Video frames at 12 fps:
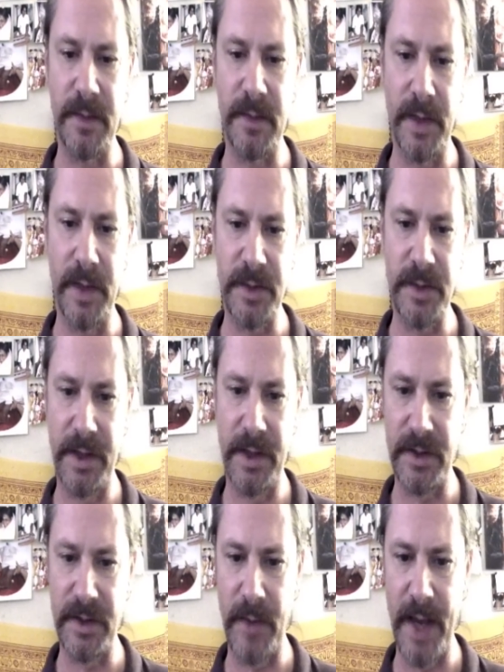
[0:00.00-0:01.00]
combust
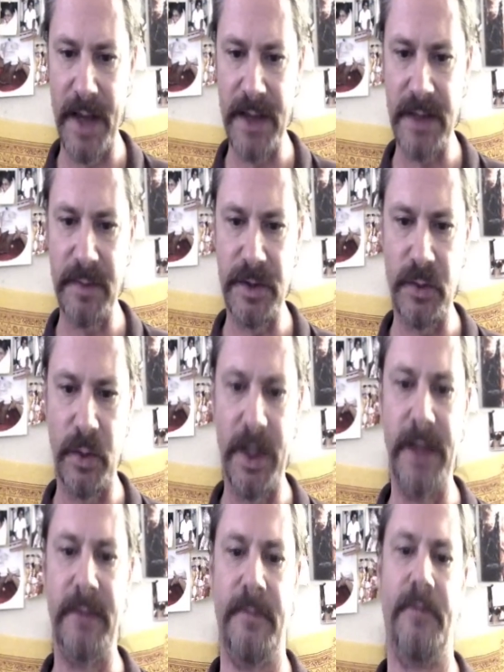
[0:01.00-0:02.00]
because it passed
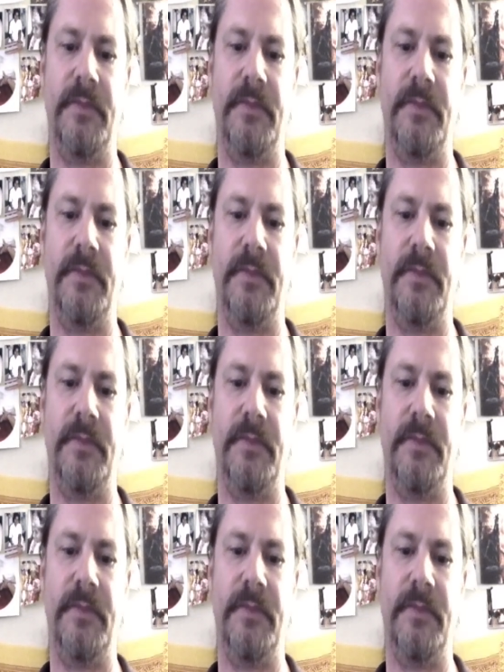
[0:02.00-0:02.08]
between